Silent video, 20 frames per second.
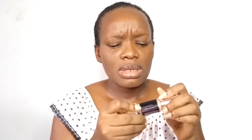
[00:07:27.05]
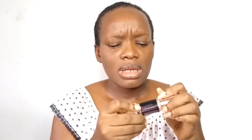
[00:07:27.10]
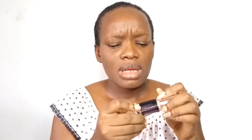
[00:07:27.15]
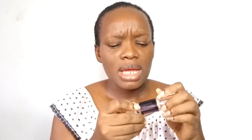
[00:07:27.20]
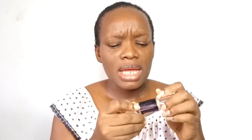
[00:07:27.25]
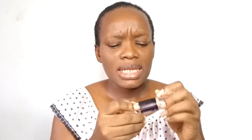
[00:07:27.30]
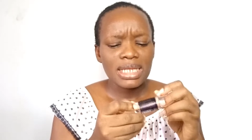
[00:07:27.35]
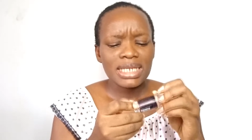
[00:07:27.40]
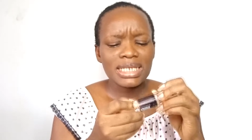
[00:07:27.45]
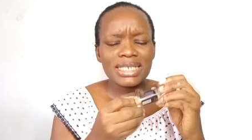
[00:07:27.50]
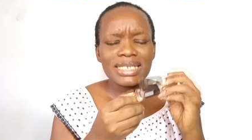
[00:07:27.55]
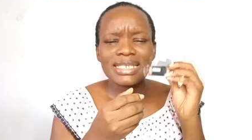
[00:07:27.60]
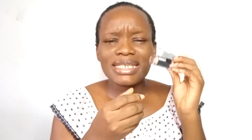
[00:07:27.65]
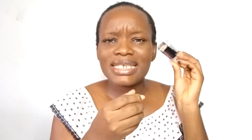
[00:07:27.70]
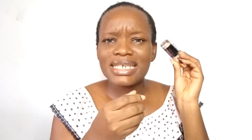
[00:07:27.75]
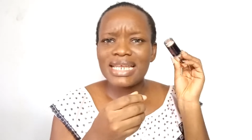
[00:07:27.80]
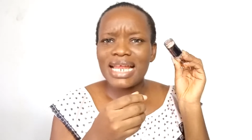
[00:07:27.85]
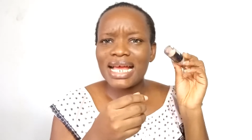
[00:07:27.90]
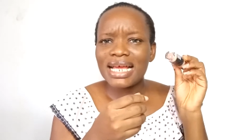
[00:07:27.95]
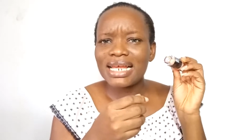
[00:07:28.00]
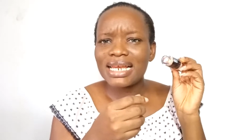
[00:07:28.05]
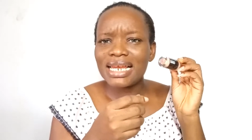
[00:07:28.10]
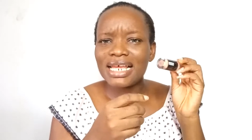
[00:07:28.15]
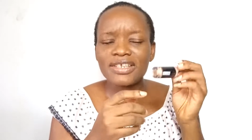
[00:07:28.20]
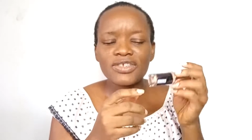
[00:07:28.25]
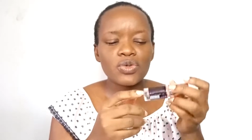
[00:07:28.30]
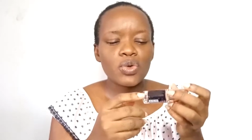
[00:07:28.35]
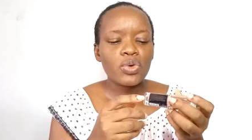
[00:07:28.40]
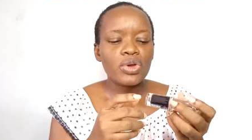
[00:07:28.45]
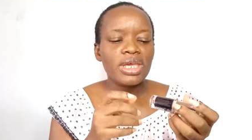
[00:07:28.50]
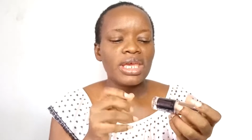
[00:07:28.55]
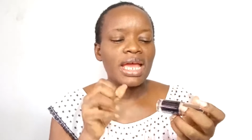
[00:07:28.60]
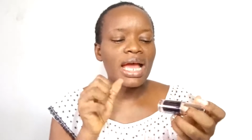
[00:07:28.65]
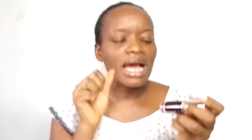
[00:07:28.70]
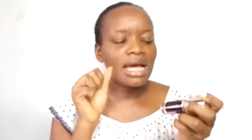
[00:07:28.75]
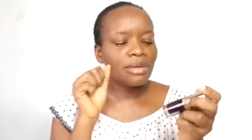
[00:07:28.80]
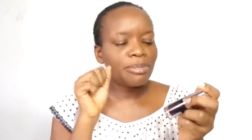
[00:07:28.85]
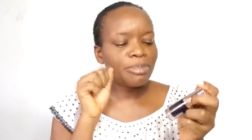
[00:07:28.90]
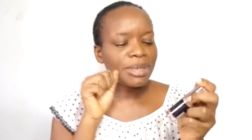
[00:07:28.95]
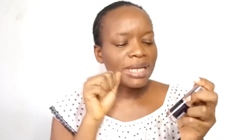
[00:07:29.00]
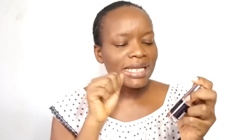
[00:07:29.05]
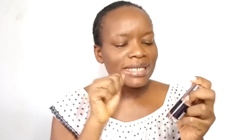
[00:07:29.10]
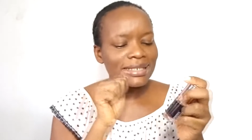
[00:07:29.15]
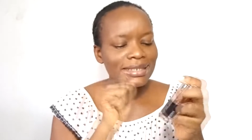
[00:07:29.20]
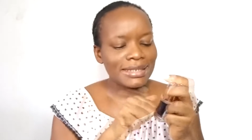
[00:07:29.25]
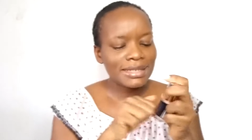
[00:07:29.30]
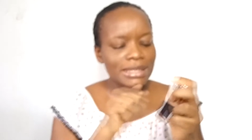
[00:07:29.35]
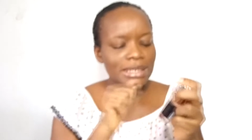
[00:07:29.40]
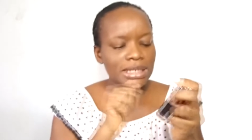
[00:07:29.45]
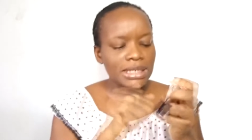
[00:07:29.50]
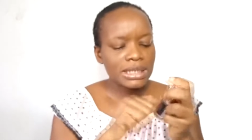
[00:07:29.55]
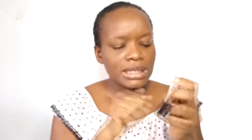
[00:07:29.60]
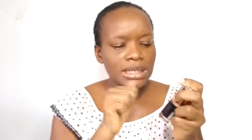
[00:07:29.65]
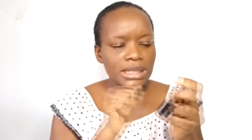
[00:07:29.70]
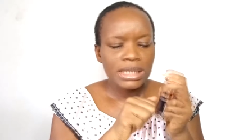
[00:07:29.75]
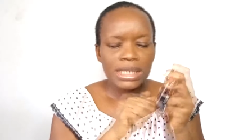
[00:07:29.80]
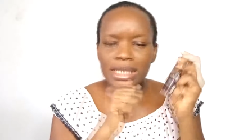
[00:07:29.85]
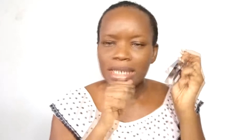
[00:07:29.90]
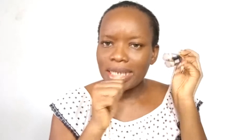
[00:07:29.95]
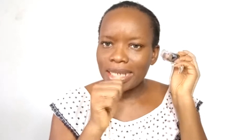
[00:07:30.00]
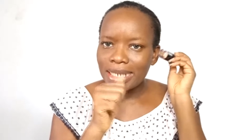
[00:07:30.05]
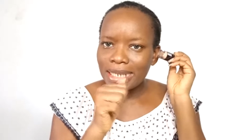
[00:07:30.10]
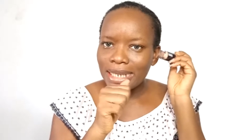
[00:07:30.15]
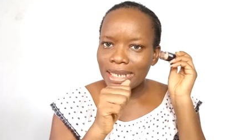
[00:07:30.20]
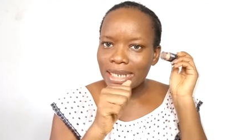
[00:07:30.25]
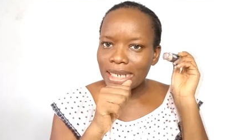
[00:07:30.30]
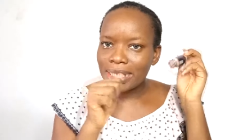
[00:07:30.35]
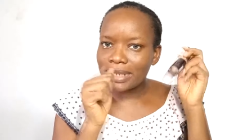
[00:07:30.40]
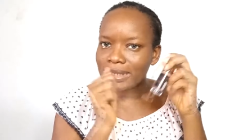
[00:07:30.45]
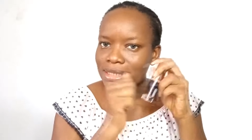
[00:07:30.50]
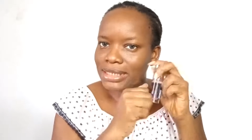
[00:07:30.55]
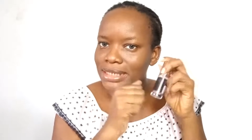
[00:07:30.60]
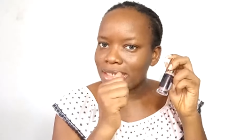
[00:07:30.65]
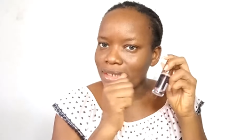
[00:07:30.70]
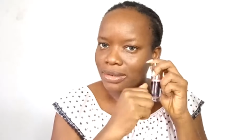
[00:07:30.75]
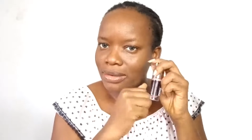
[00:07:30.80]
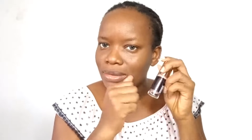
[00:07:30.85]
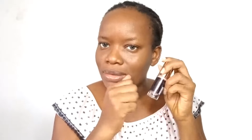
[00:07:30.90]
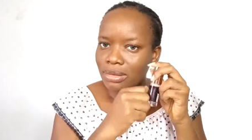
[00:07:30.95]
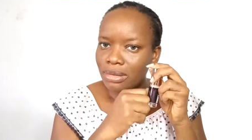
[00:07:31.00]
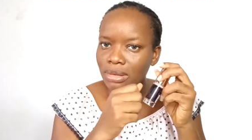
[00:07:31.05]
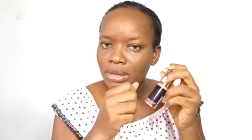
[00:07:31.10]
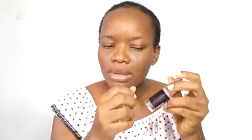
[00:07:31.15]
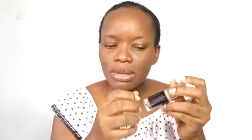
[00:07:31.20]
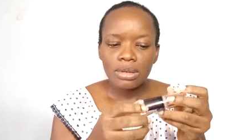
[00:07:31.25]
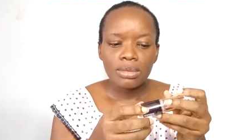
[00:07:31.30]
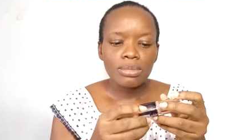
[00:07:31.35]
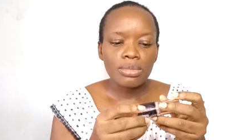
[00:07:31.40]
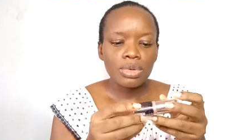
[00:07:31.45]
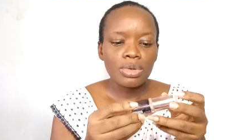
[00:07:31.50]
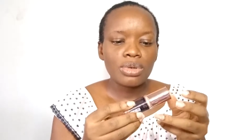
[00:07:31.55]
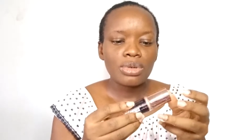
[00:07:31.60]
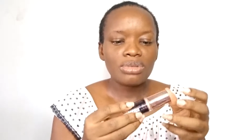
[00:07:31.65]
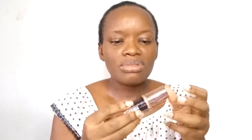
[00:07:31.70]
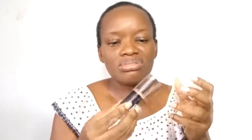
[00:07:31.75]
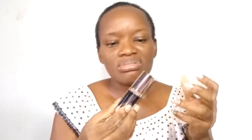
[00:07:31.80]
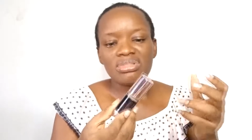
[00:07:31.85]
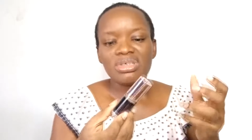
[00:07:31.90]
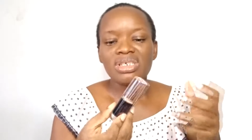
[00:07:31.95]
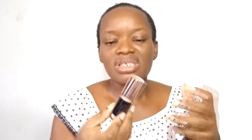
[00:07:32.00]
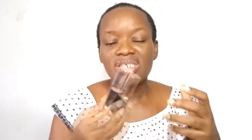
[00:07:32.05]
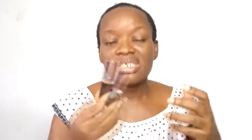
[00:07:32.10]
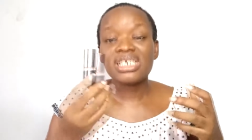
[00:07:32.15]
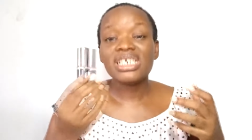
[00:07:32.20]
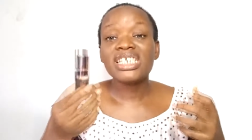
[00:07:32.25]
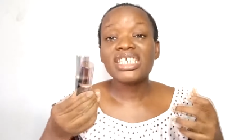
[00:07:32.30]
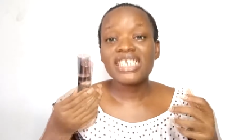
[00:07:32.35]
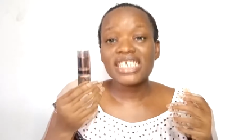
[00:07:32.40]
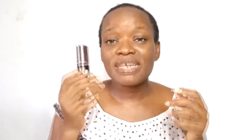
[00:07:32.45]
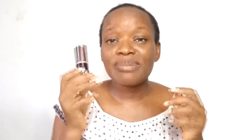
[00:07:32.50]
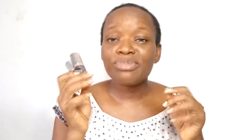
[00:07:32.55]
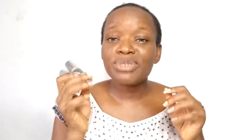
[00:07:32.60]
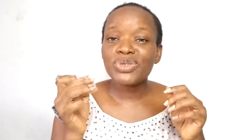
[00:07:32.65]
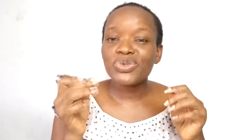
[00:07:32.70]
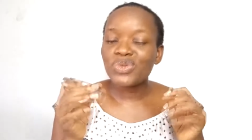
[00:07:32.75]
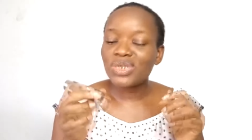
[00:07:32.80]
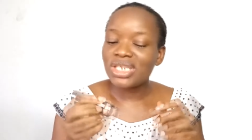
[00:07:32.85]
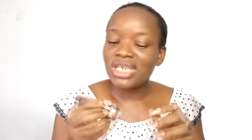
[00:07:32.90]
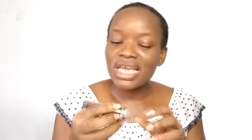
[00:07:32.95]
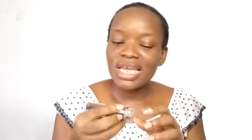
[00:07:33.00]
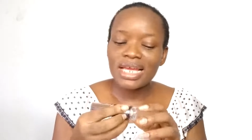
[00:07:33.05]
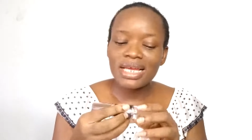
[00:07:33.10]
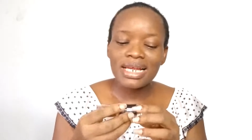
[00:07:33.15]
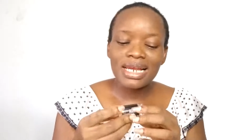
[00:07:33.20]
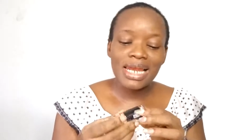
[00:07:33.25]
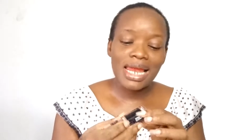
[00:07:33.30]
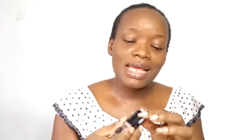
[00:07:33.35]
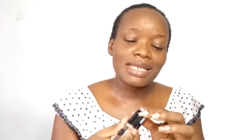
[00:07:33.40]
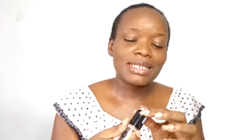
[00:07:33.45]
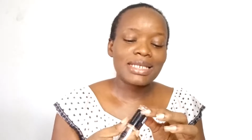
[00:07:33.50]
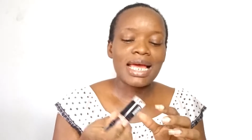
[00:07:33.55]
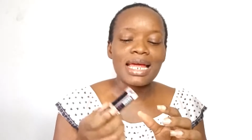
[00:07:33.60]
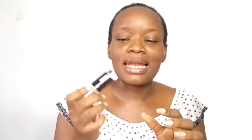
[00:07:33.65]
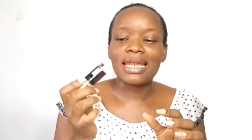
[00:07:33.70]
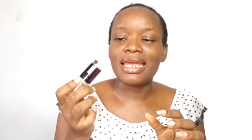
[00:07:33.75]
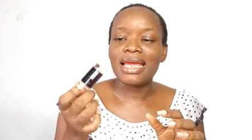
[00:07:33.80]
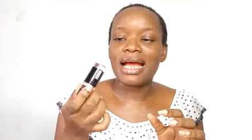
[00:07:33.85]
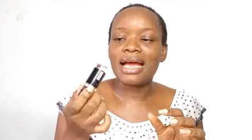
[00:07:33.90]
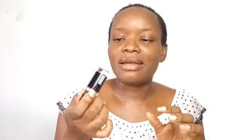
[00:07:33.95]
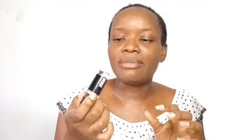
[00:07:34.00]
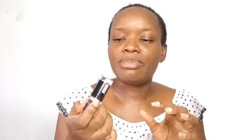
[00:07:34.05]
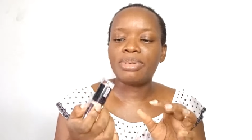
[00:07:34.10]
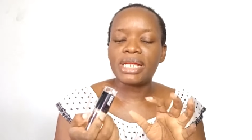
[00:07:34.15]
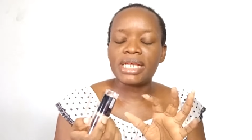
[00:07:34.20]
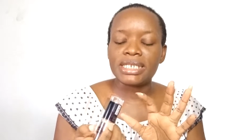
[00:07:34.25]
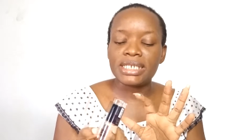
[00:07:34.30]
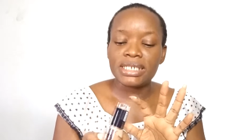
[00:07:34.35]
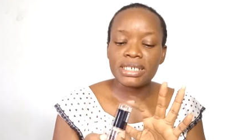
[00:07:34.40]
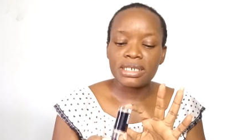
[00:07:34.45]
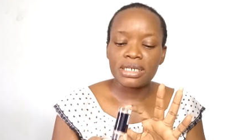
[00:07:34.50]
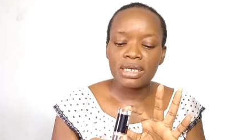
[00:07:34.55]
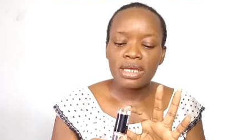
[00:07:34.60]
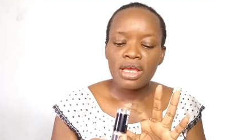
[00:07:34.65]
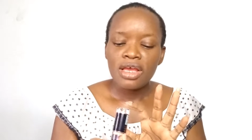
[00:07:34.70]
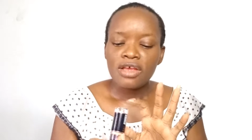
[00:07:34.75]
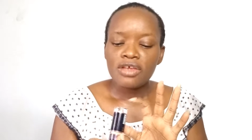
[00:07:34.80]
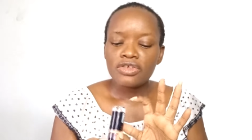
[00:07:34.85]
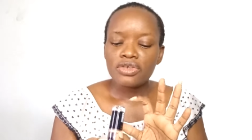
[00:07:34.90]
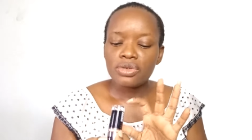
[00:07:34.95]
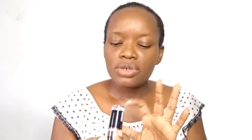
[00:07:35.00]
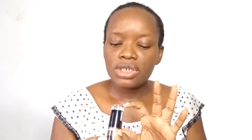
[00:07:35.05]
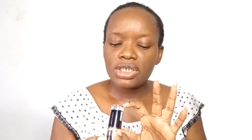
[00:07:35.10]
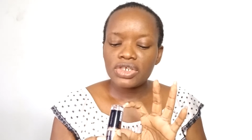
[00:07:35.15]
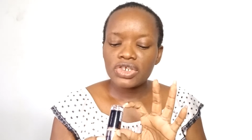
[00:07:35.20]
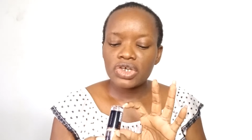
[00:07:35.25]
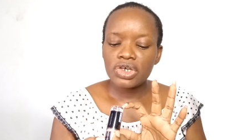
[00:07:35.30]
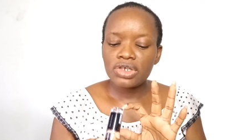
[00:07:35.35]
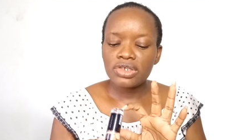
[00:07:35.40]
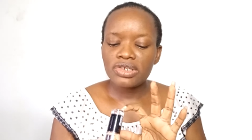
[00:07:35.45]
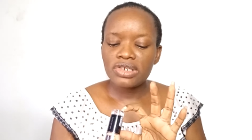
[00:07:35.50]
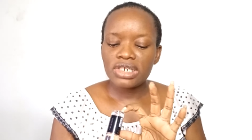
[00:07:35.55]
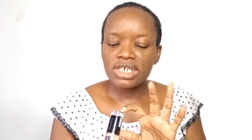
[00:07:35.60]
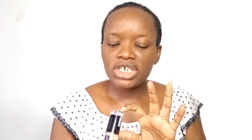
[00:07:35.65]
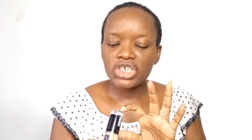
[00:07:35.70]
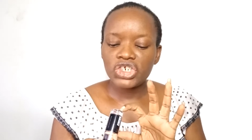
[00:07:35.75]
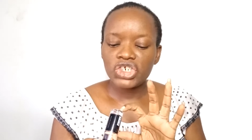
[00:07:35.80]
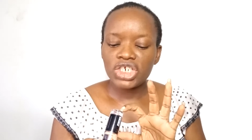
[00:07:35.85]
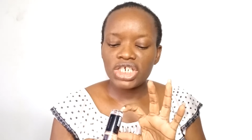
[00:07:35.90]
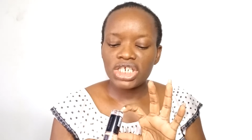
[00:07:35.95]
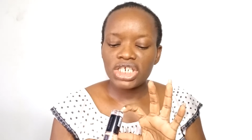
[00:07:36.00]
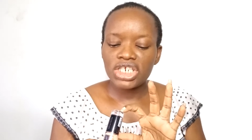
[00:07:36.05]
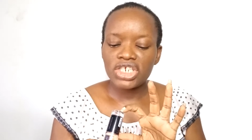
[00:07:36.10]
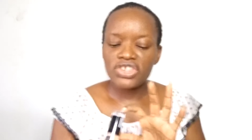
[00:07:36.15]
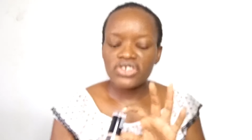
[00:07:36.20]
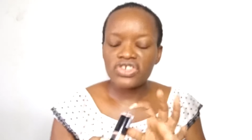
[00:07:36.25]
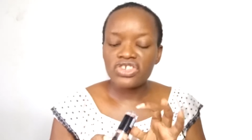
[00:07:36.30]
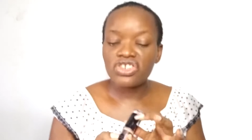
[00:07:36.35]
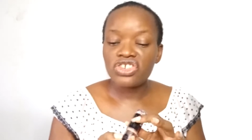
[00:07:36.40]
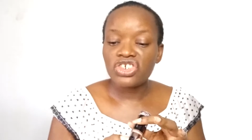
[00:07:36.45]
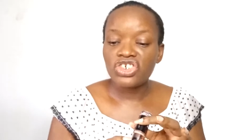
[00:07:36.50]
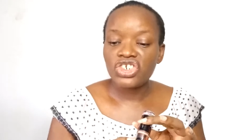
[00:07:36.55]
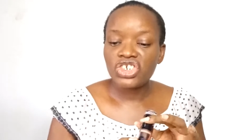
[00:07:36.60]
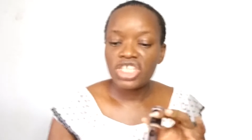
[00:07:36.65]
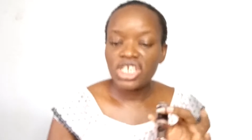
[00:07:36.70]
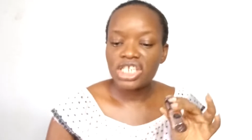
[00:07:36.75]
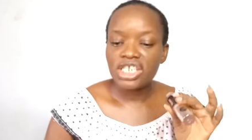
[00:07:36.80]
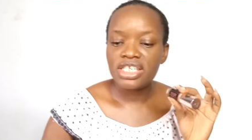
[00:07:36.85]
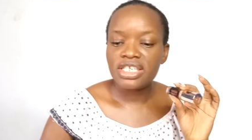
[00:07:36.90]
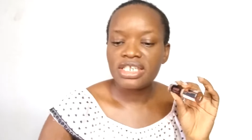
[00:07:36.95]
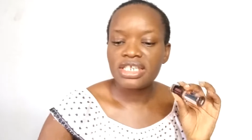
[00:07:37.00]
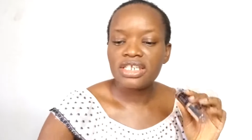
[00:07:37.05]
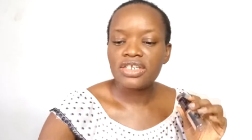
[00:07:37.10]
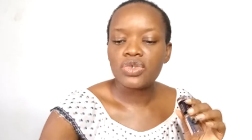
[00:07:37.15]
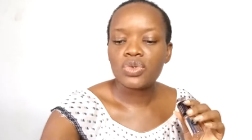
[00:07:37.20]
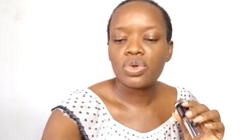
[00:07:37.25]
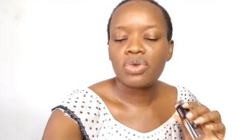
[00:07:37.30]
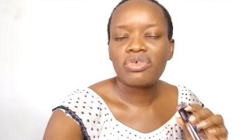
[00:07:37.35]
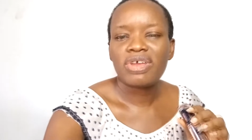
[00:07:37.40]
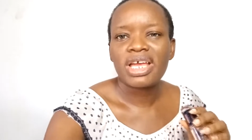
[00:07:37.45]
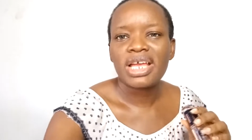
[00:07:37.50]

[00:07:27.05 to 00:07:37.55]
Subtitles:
I think it's either glass or a hard plastic. Like, I can't tell, but it's in between glass and a hard plastic. So this concealer shade is in the shade C12.